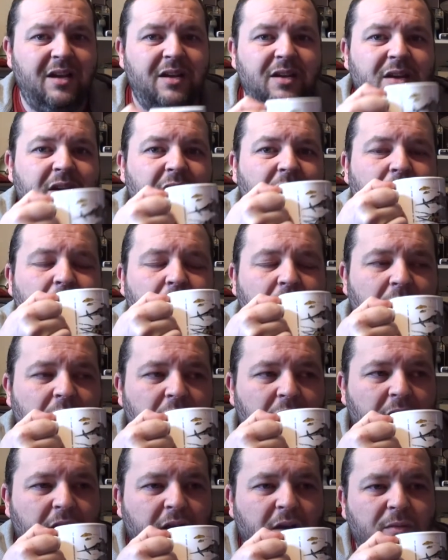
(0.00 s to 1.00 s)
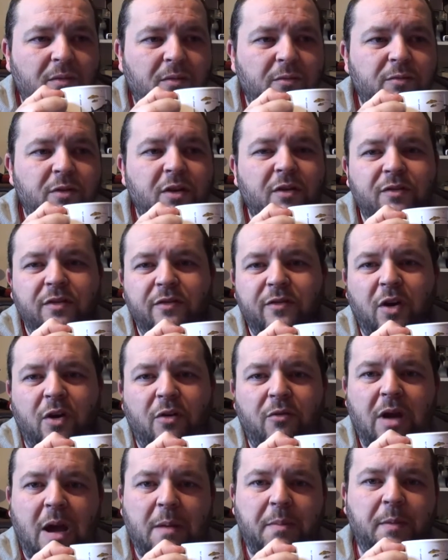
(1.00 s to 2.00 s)
you know, you've got
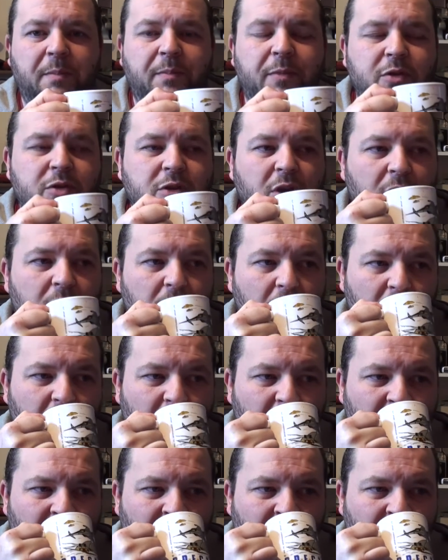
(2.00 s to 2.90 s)
to wrap up the show.